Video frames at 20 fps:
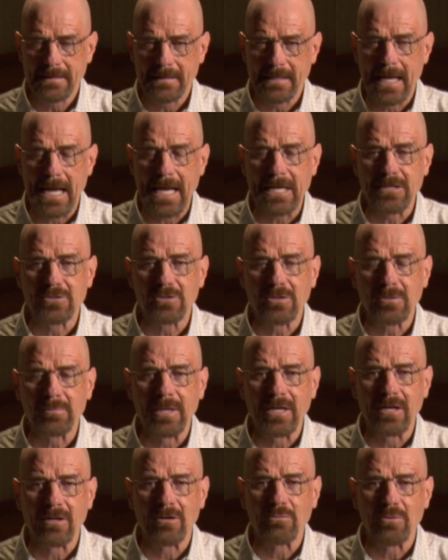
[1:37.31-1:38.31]
Hank took
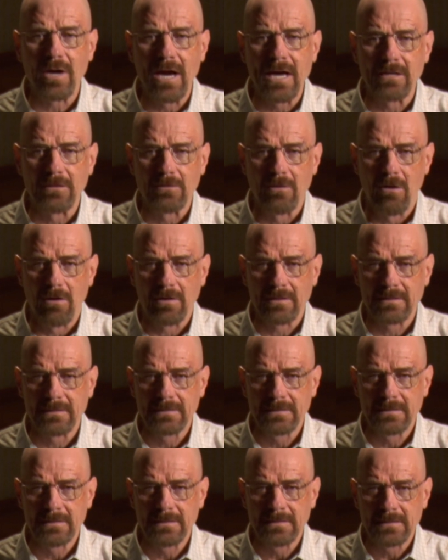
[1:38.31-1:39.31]
me on a ride-along
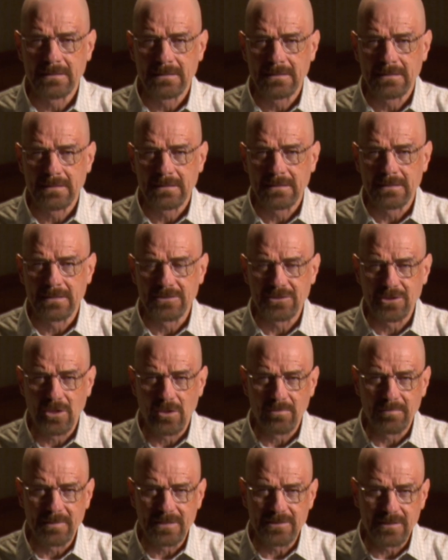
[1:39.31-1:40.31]
and
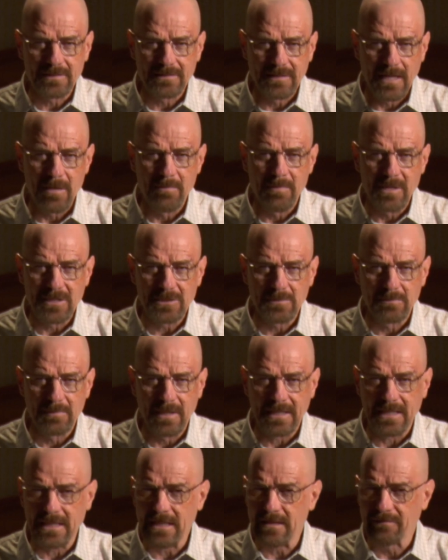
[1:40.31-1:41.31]
showed me just how much
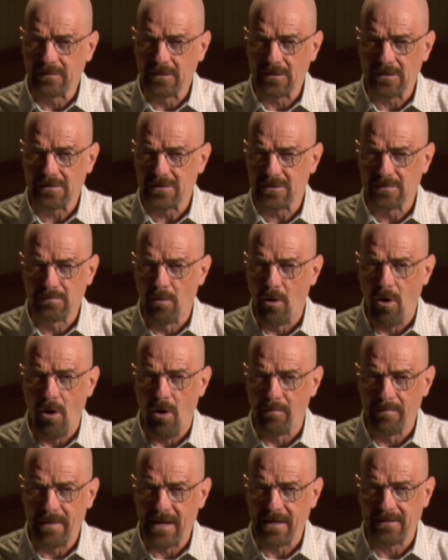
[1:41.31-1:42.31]
money even a
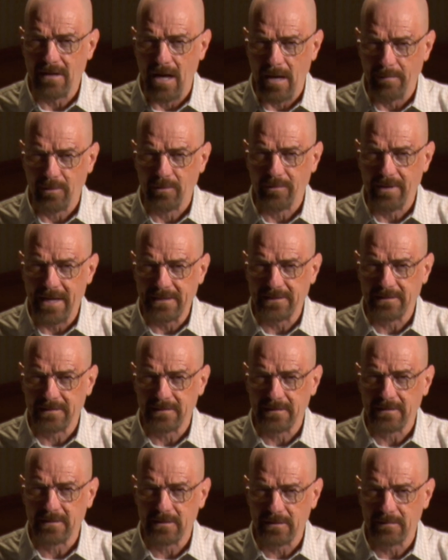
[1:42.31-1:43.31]
small meth
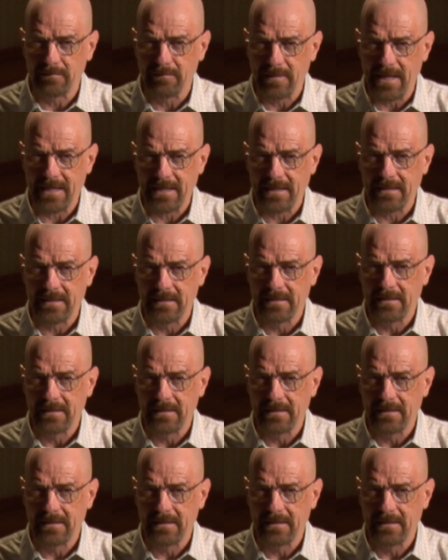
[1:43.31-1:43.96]
operation could make.